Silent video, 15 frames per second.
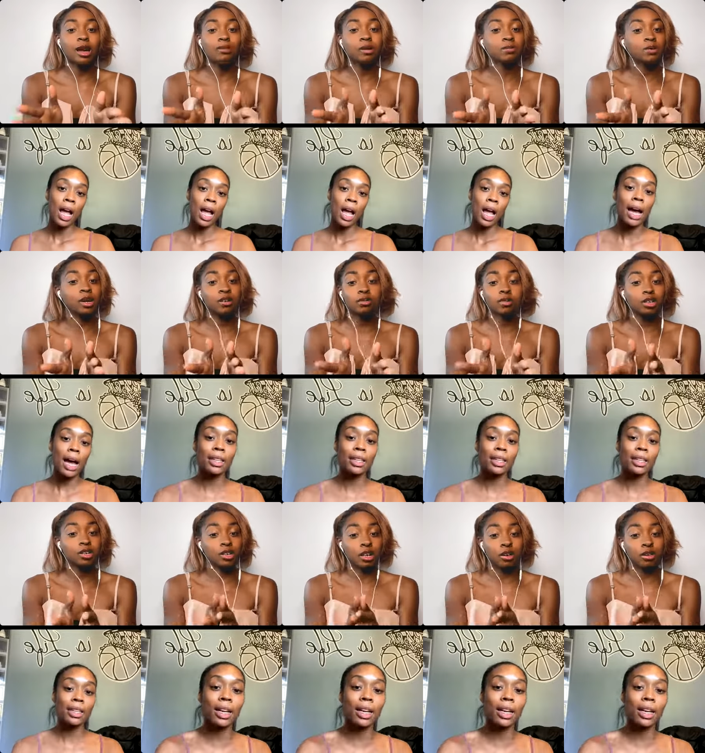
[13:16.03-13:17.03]
Speaker 1: of people, they don't
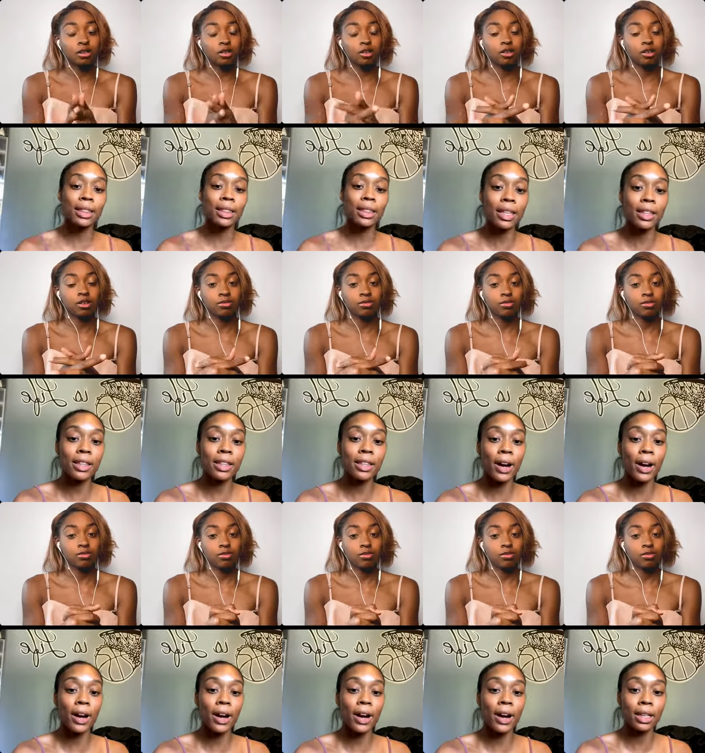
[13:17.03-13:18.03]
get that.
Speaker 2: The
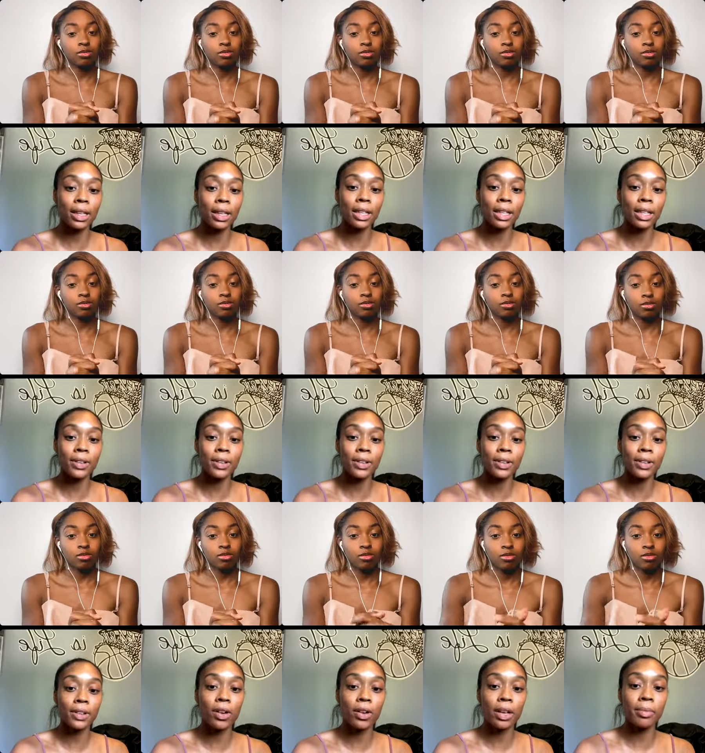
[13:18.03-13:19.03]
virality of
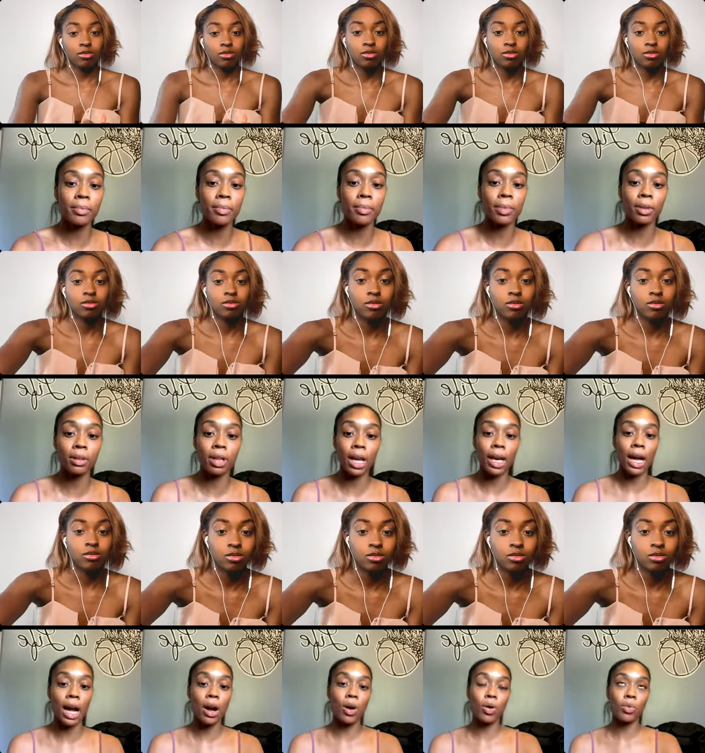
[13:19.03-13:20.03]
now can, like
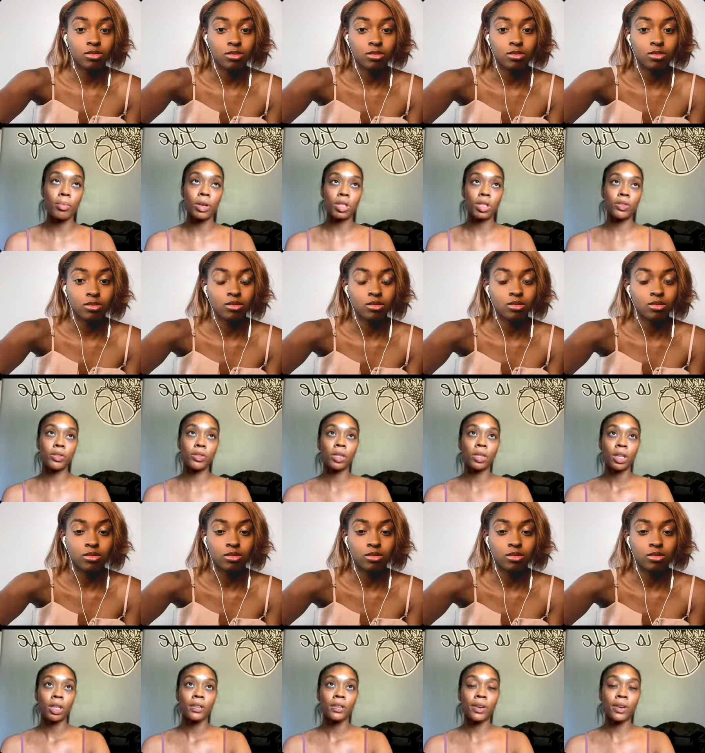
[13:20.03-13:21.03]
how much
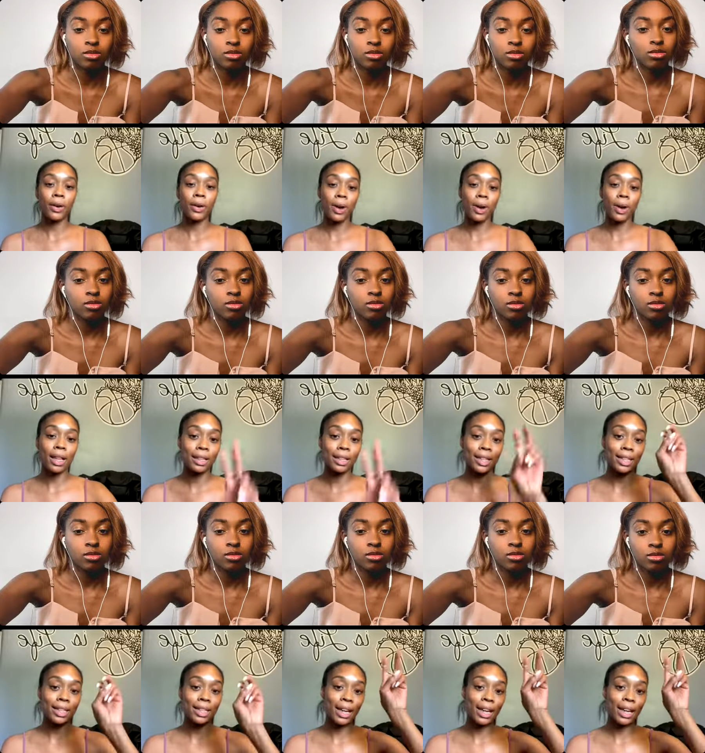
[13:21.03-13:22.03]
virality,
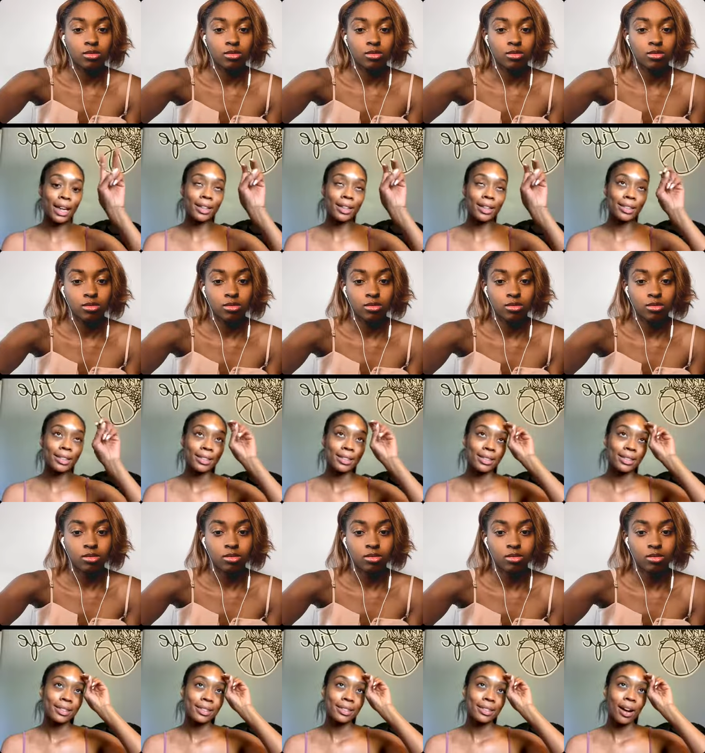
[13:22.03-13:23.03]
like,
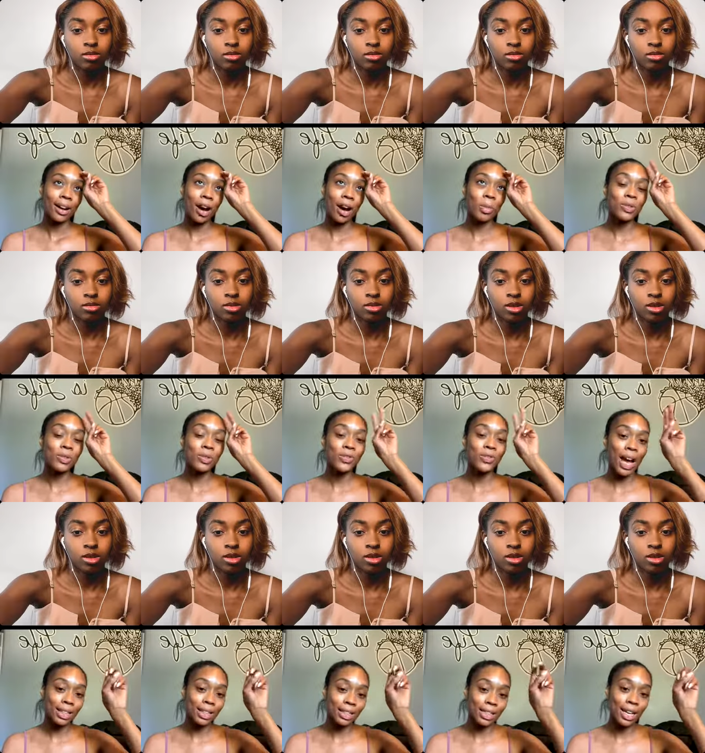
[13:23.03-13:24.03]
almost
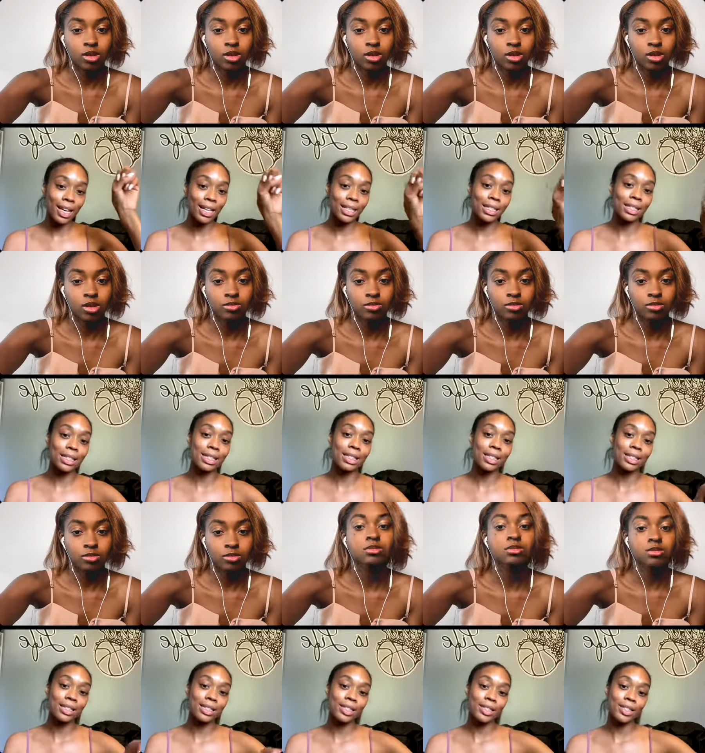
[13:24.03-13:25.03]
validates
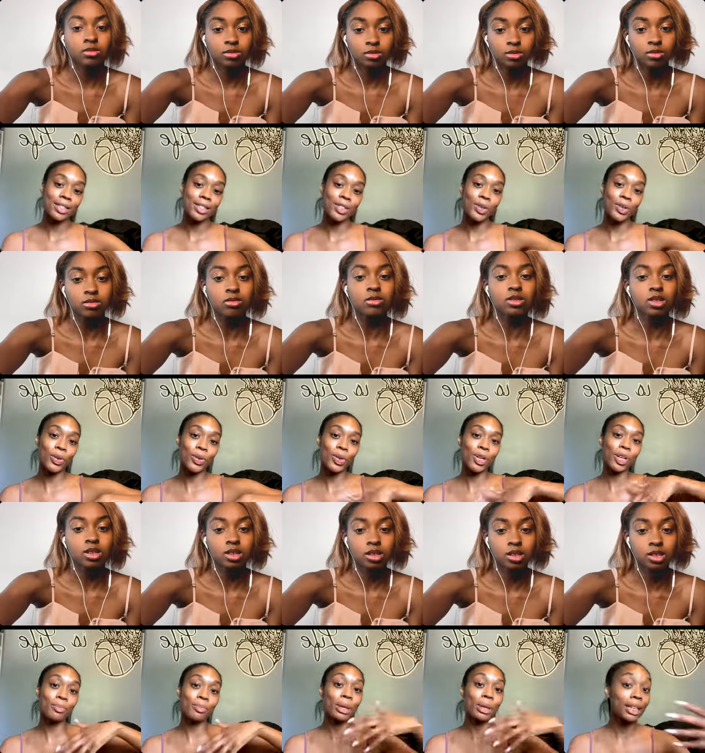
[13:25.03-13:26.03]
your
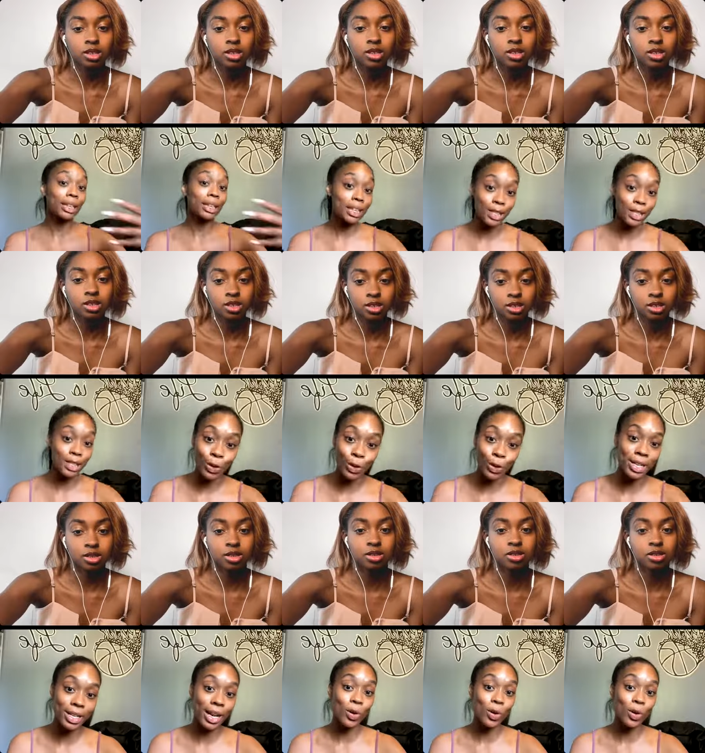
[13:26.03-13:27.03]
ability to
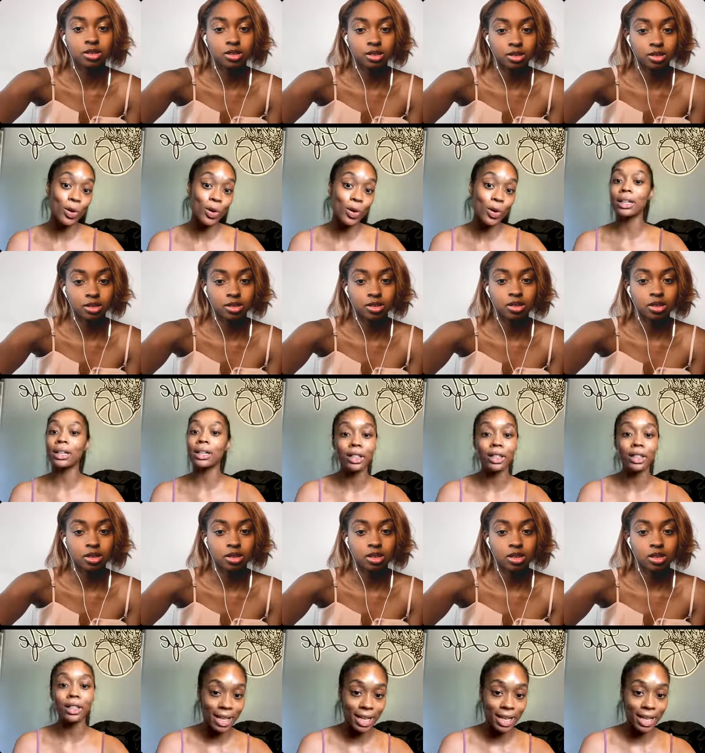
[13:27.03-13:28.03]
be a good
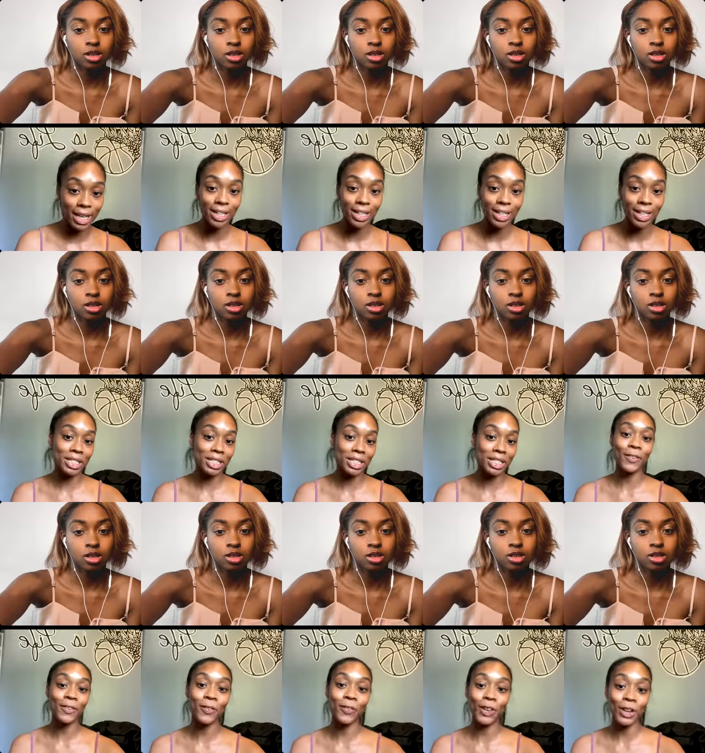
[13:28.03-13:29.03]
creator. It's just
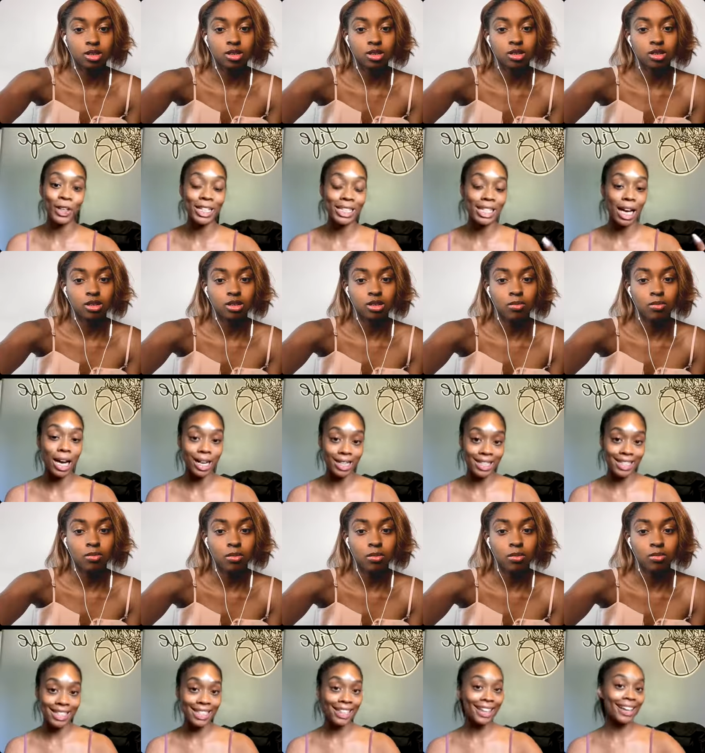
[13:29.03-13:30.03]
a very
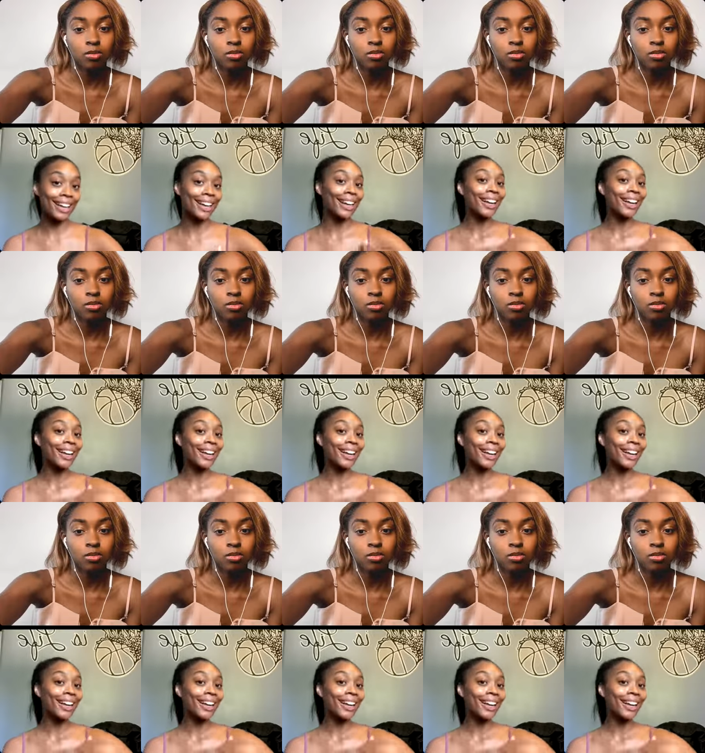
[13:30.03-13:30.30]
toxic